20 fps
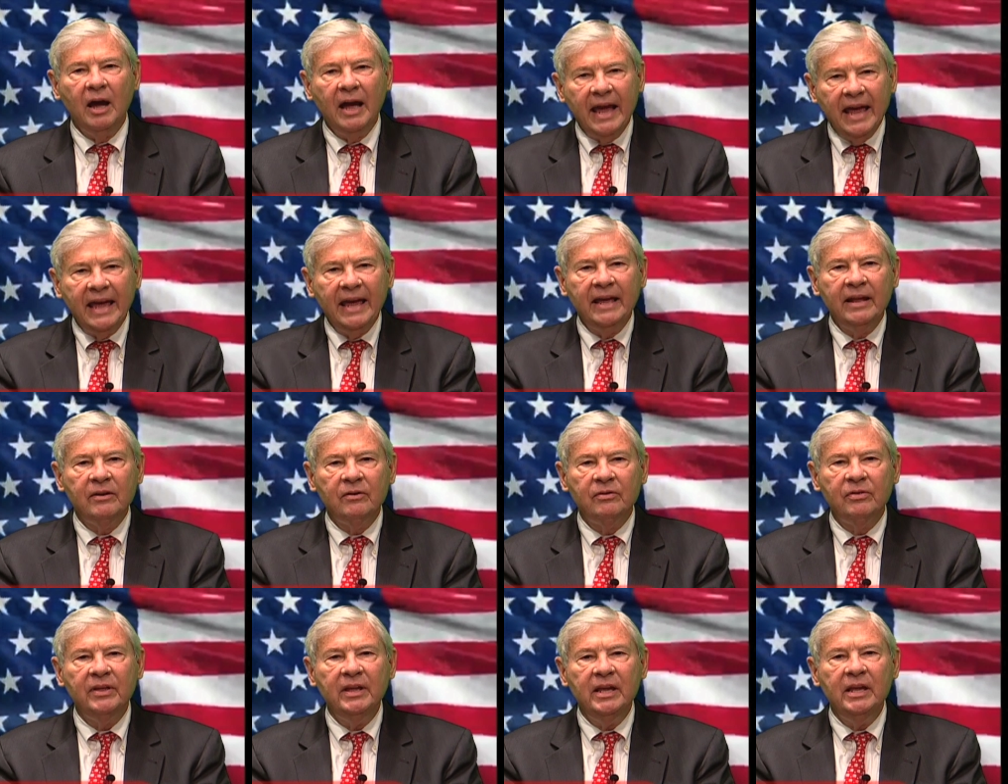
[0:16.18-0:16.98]
and
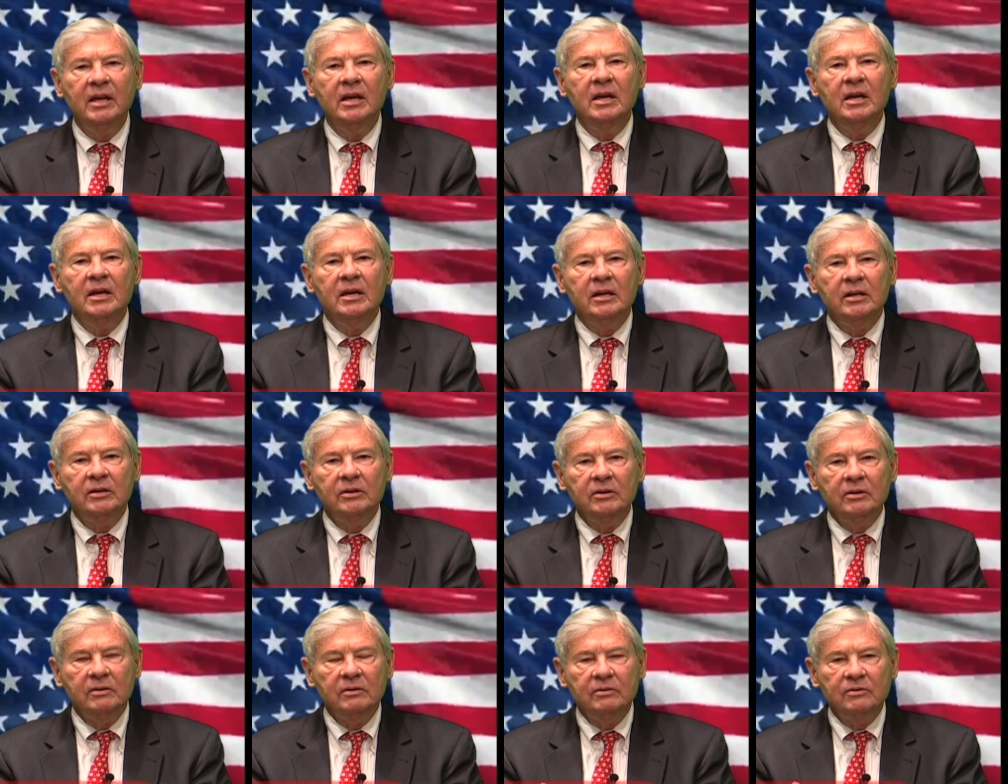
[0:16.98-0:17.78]
the
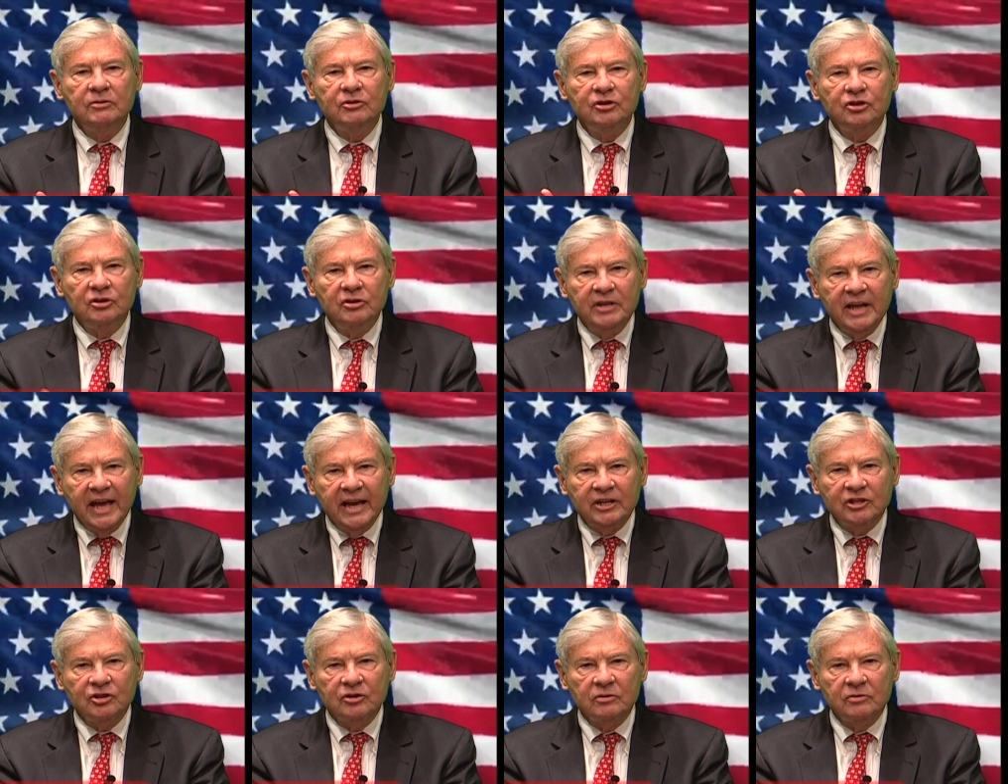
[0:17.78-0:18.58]

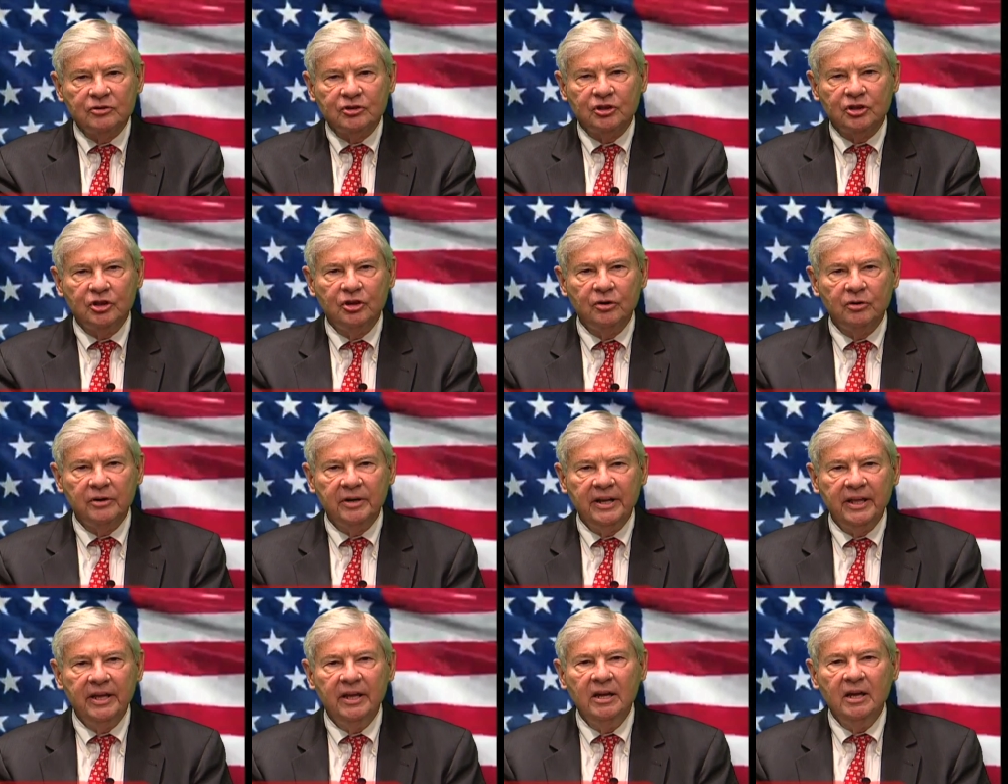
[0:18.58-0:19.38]
national
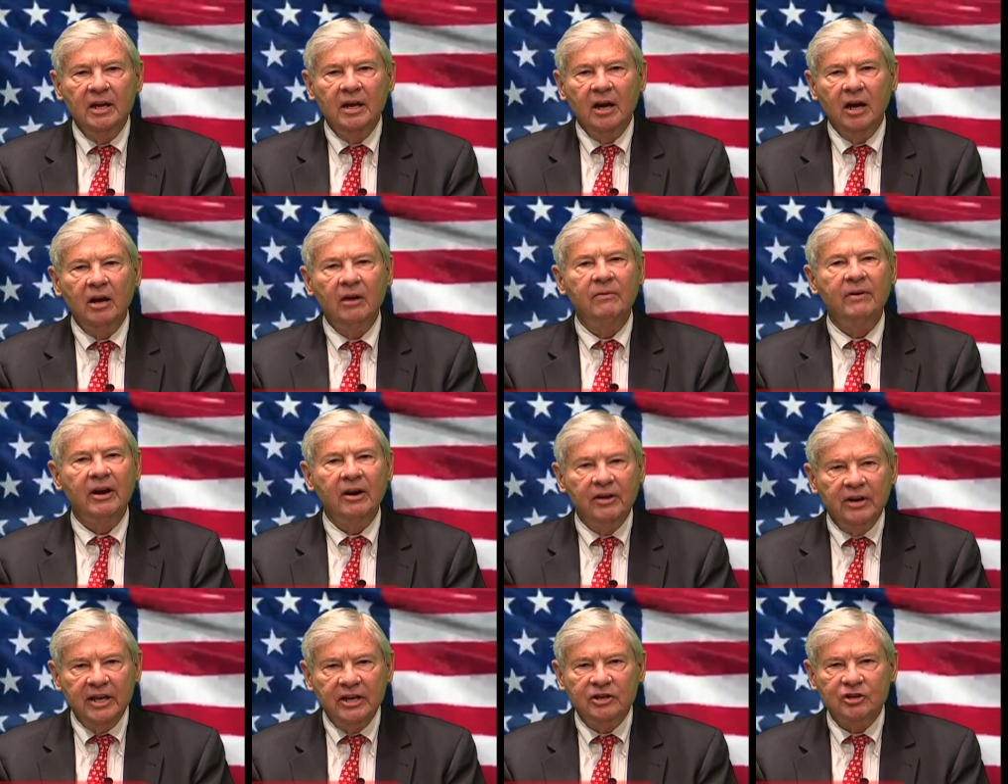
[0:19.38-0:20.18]
security of our
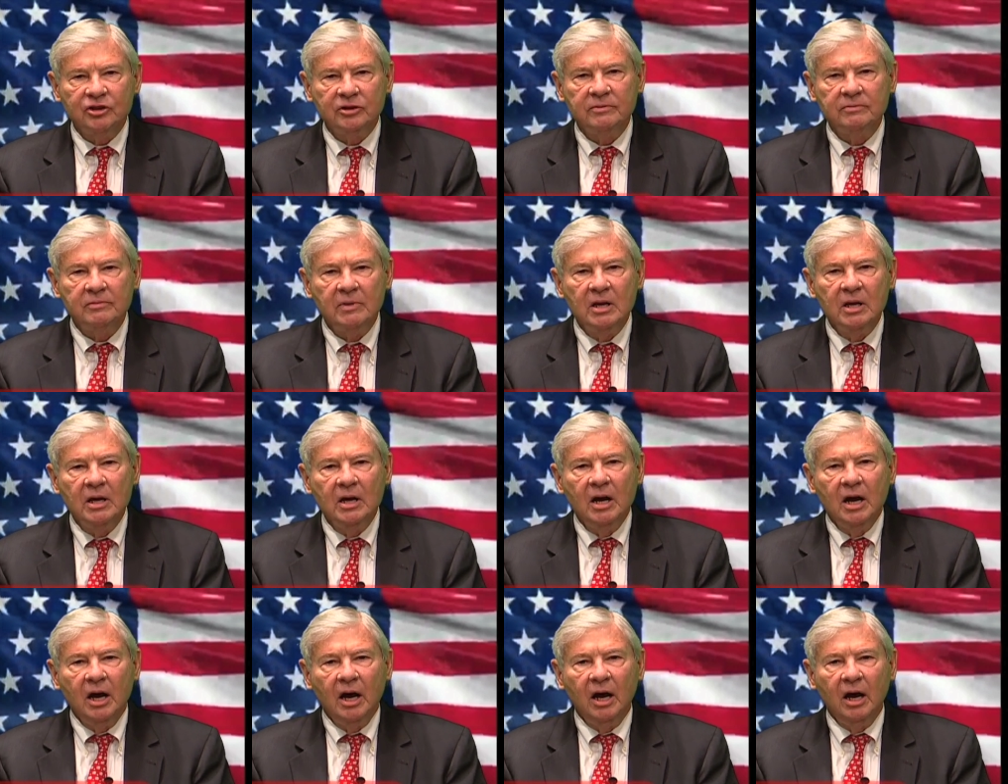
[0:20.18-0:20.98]
nation.
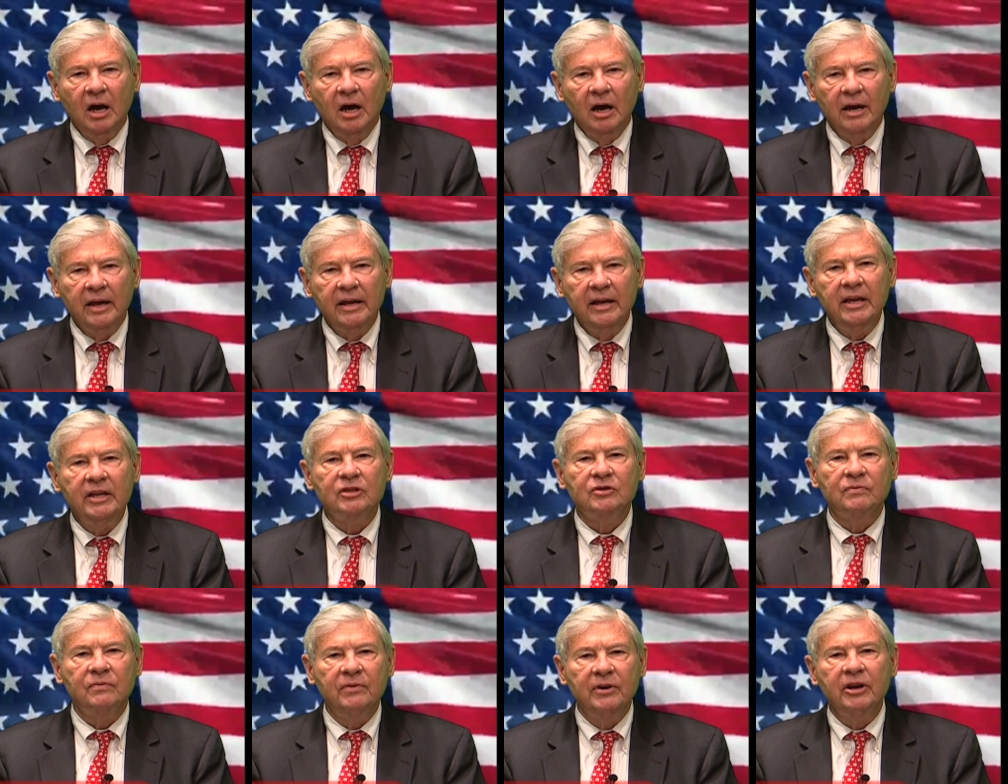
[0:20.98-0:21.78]

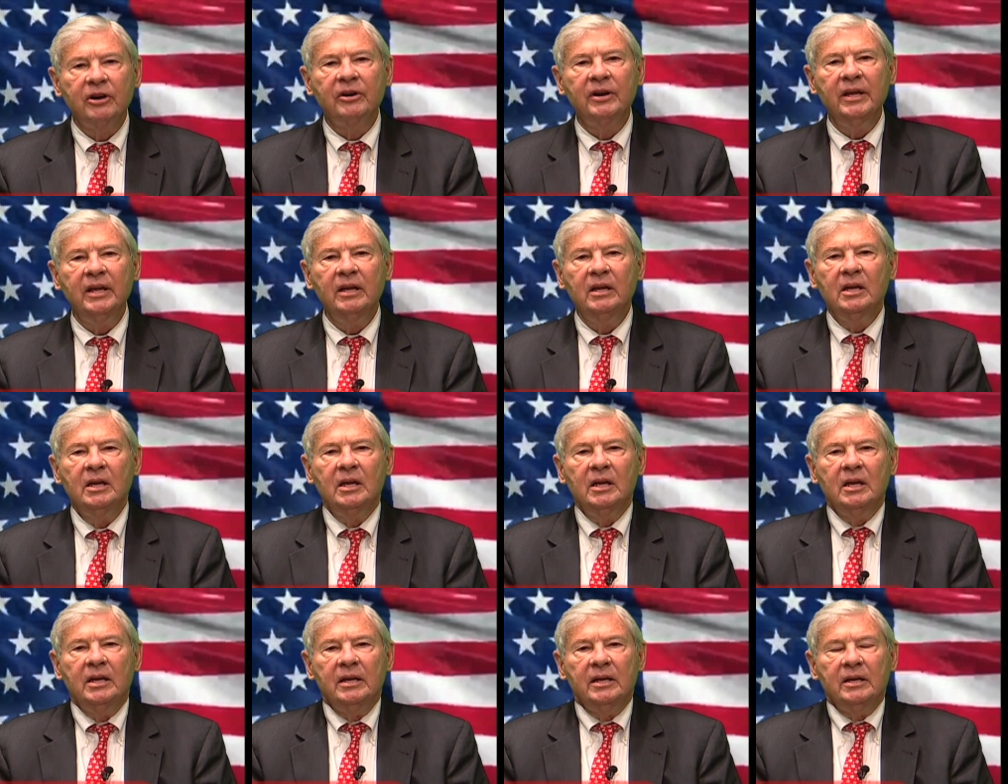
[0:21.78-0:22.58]
It's very
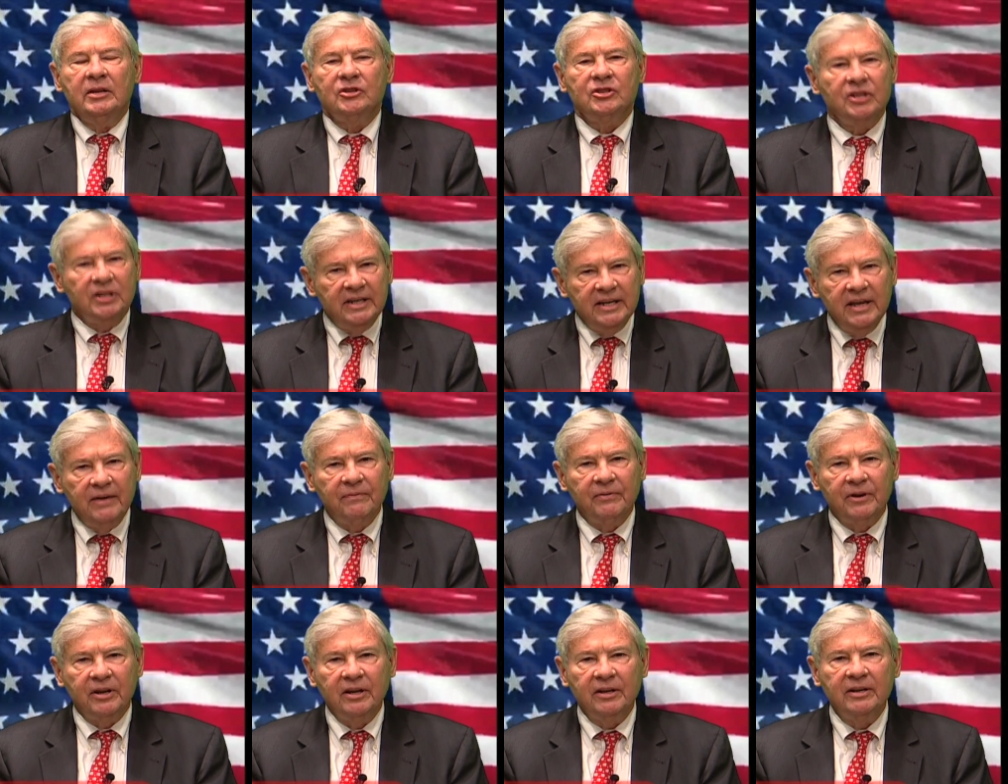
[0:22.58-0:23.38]

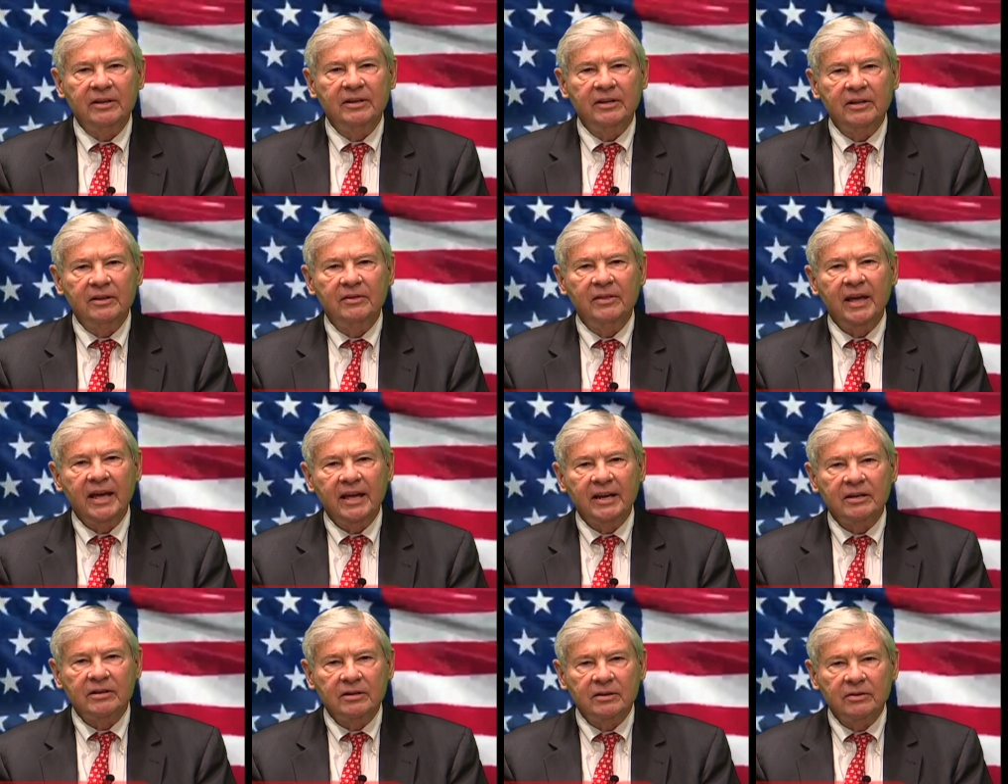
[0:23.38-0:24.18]
significant
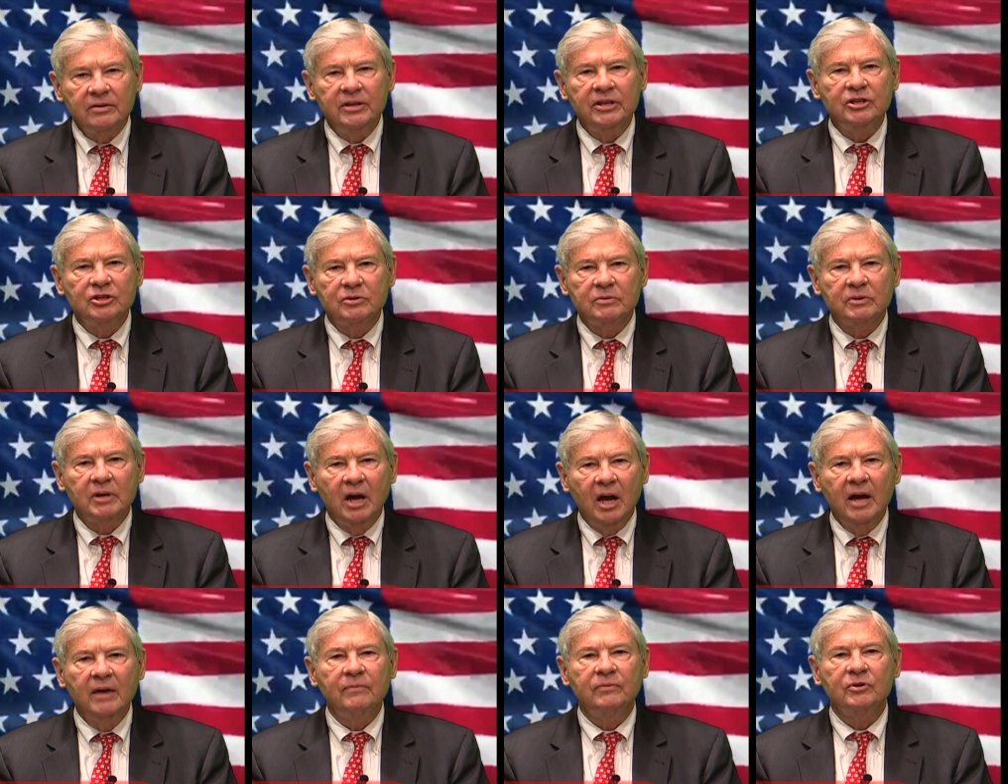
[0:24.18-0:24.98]
that this
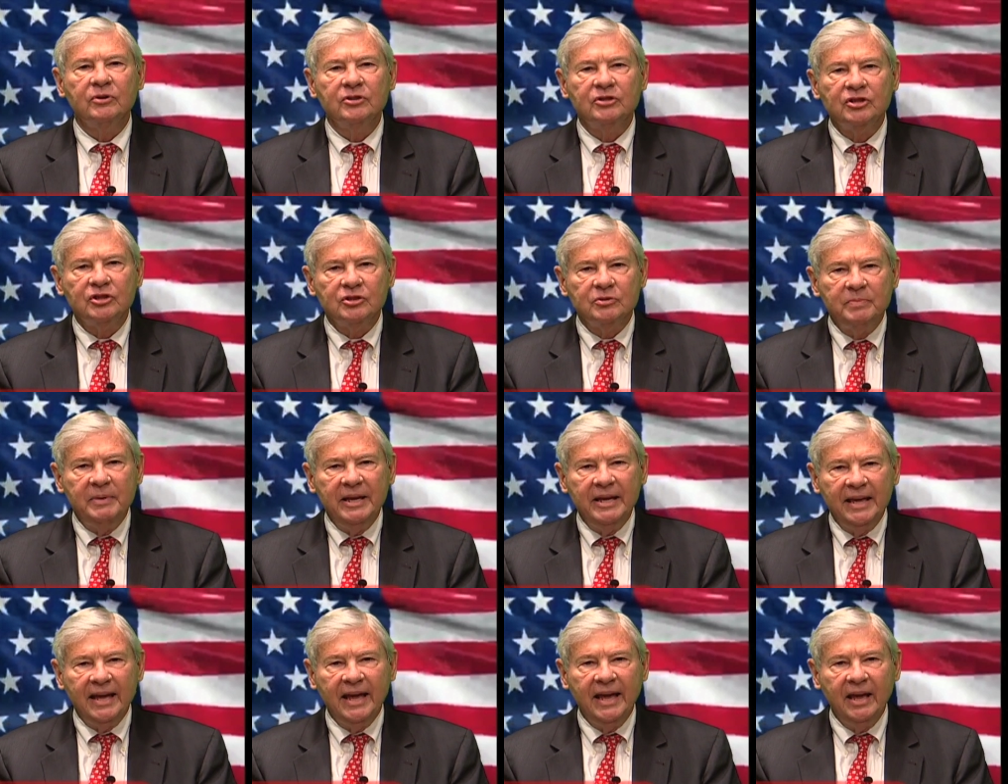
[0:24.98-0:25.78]
conference is
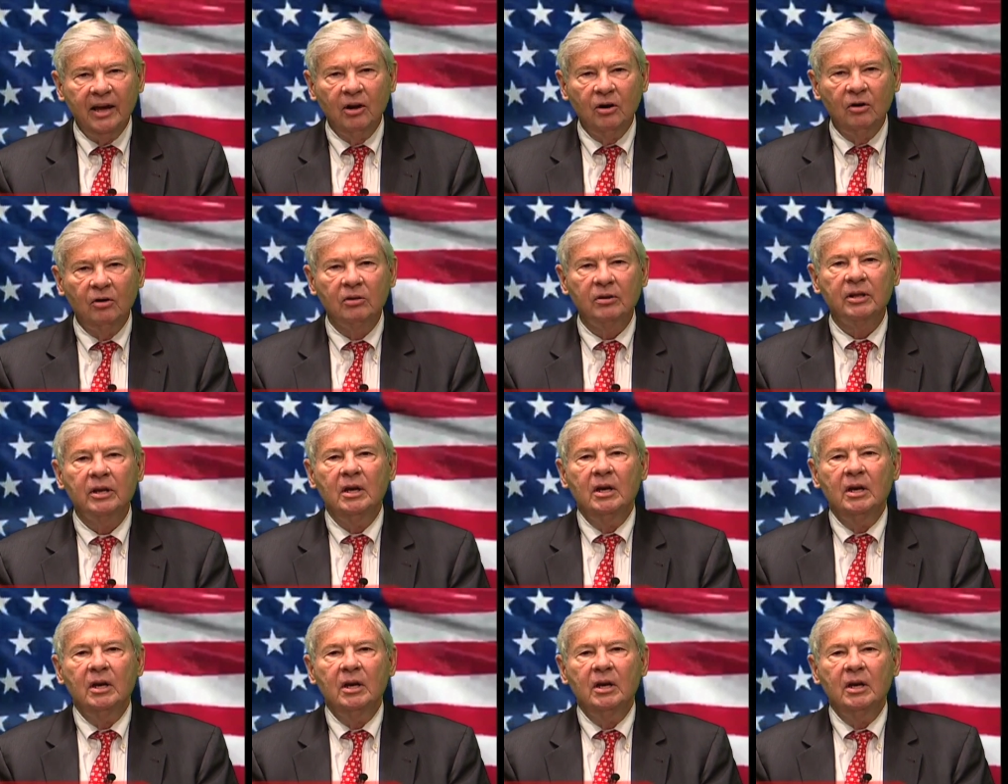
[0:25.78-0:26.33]
being held